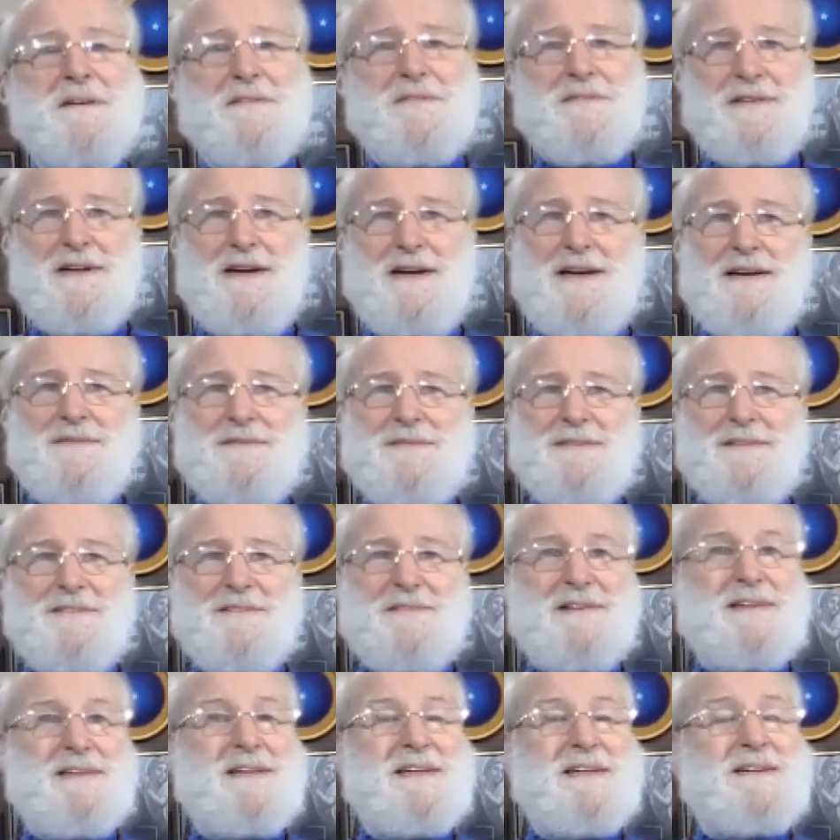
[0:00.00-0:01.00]
of times, and
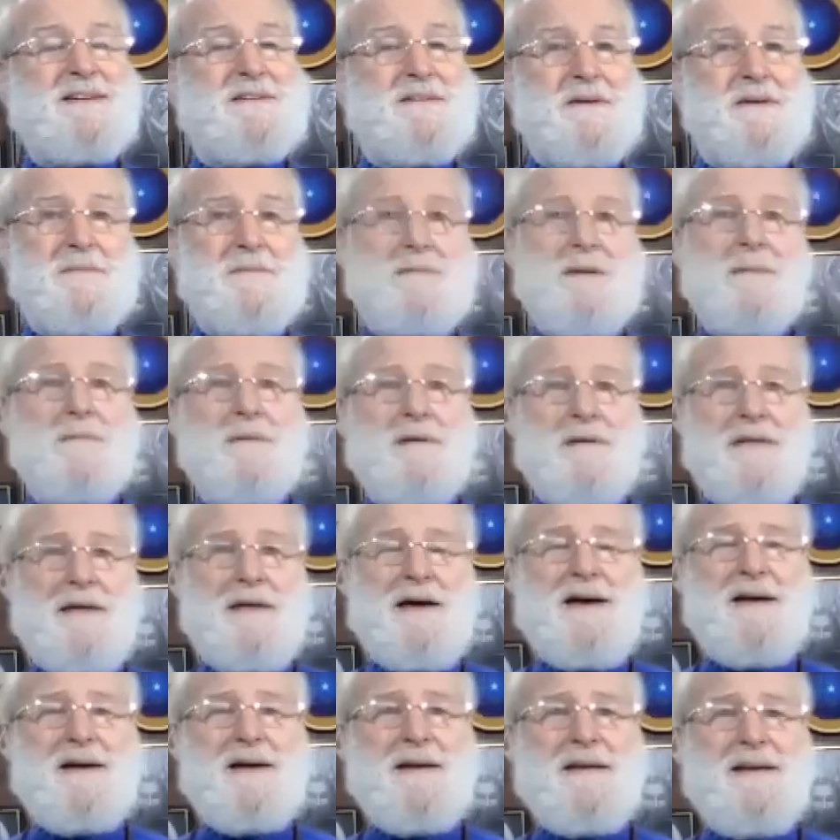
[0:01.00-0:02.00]
we need to remember
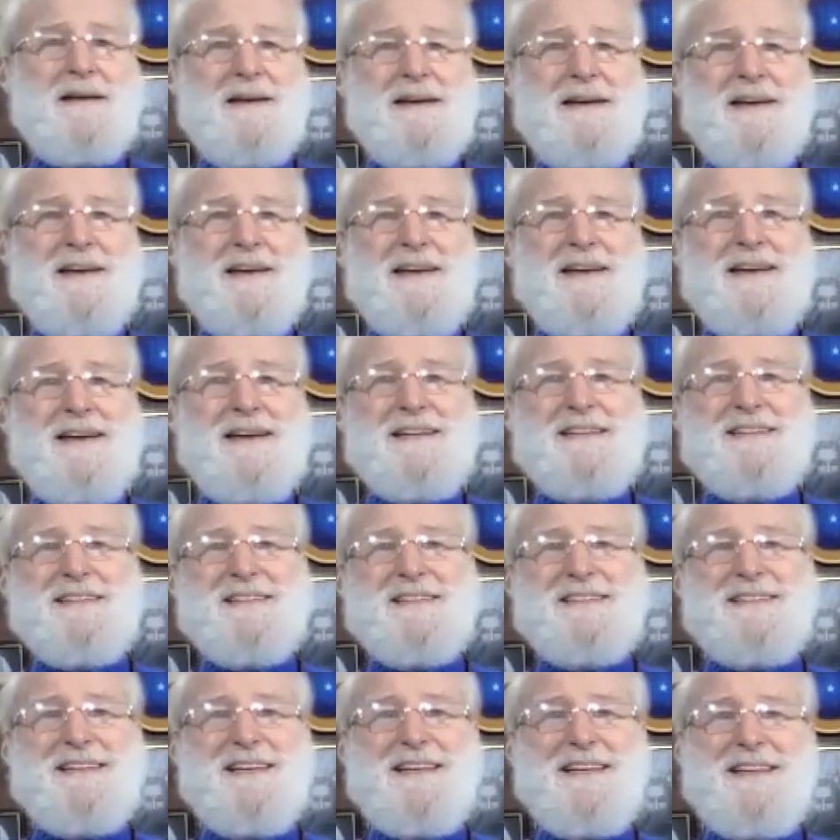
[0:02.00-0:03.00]
that. He
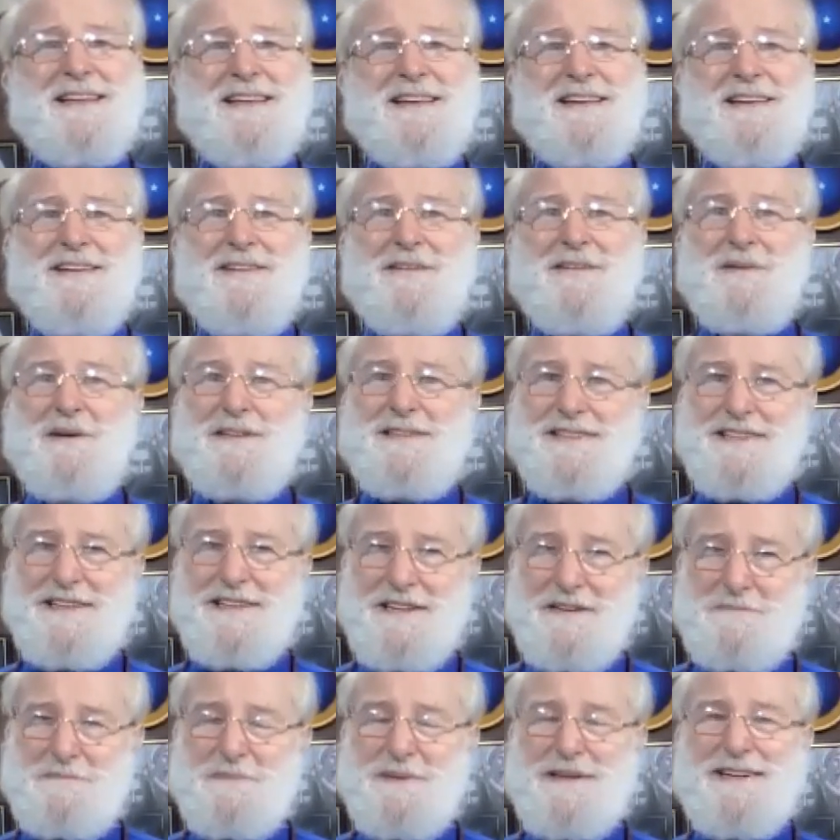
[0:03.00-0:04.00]
just said that we're
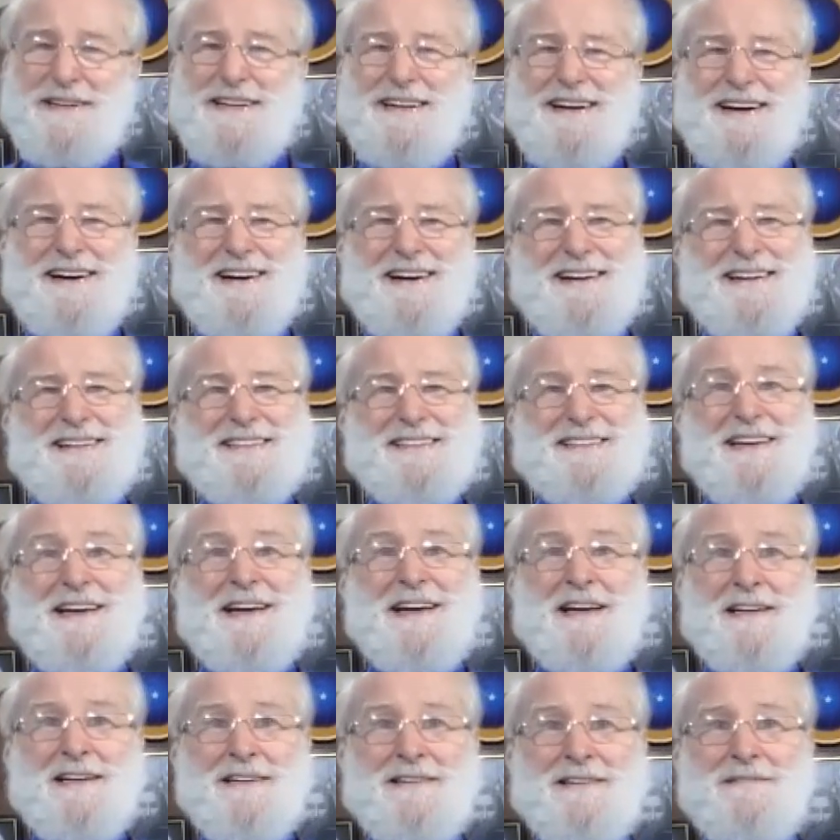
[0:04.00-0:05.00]
sleeping gods,
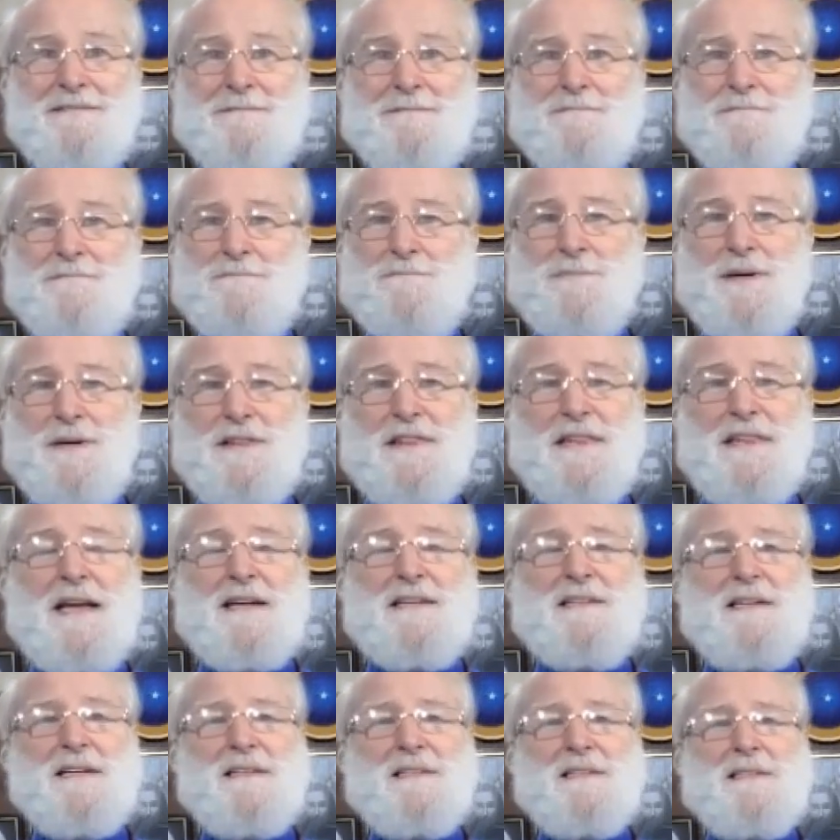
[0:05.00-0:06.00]
but
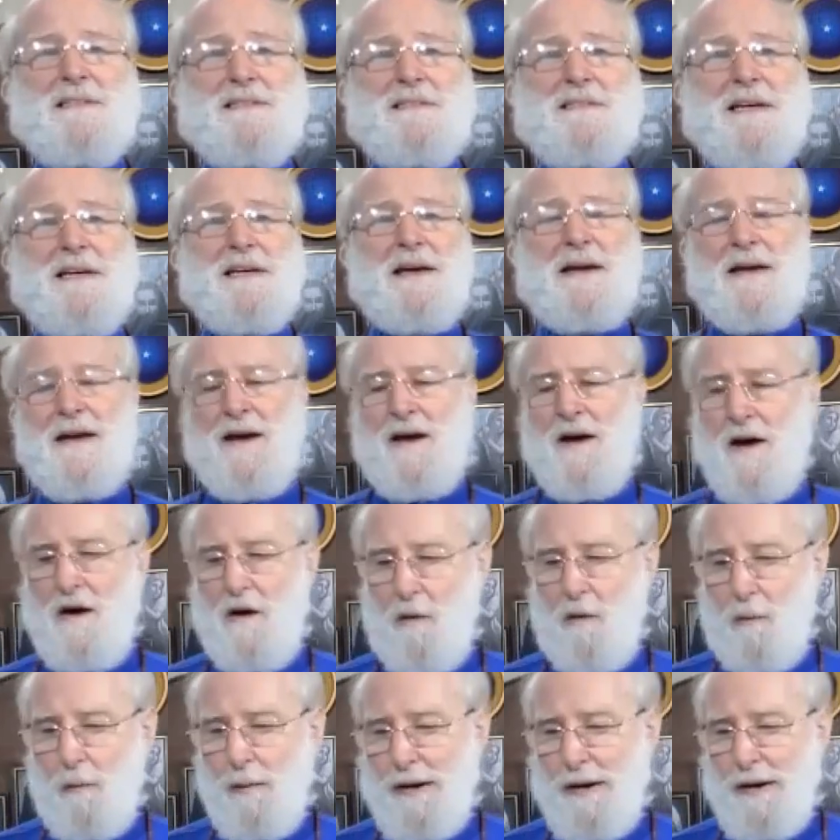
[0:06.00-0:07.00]
that doesn't take
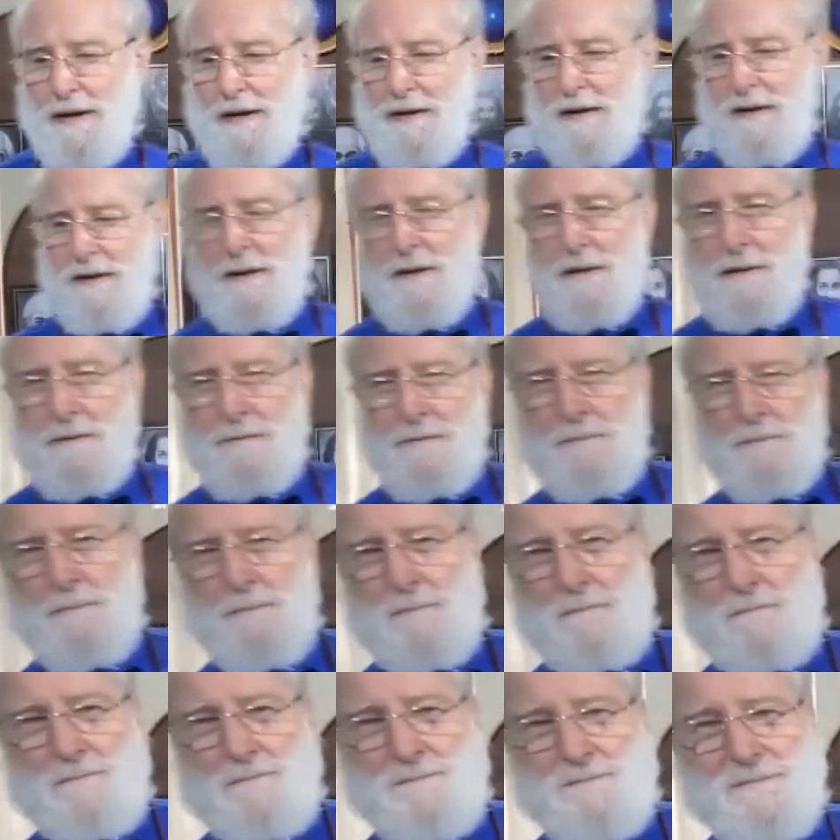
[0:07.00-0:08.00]
away,
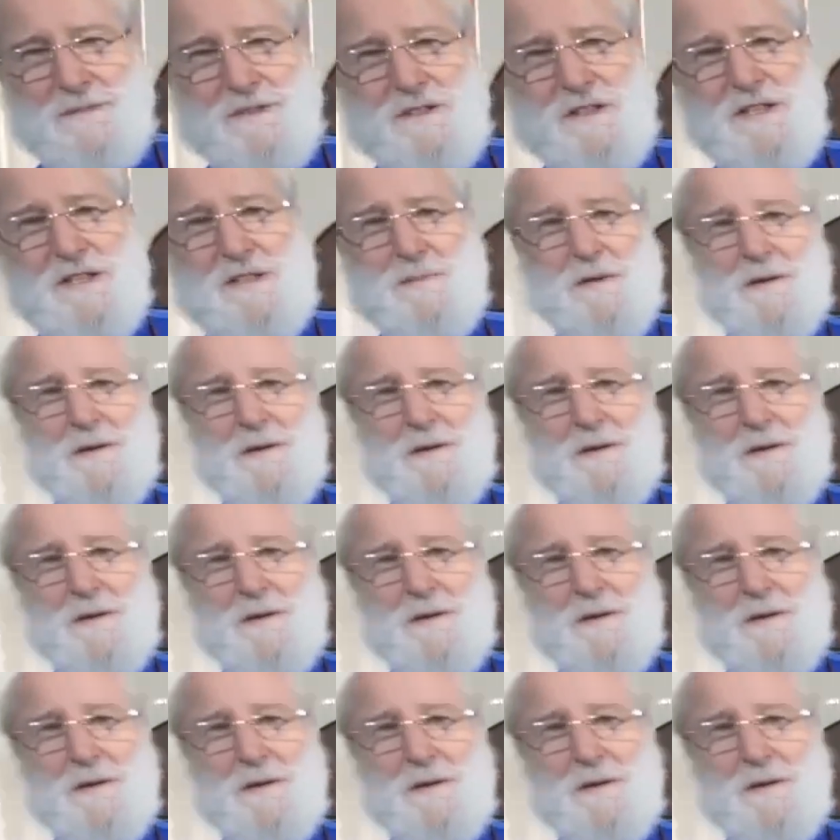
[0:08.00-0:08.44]
excuse